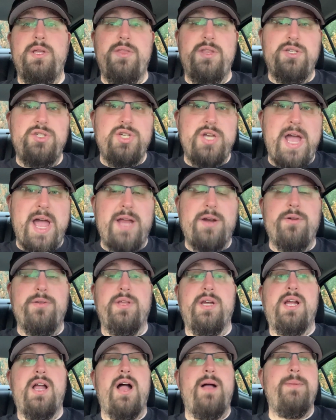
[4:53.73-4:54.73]
in the chat or
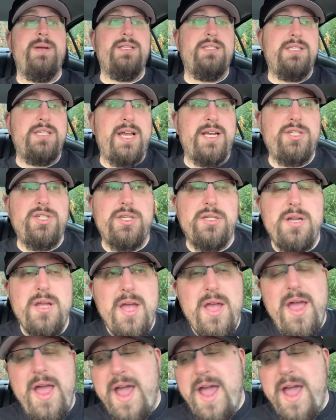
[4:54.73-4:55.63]
the comment section.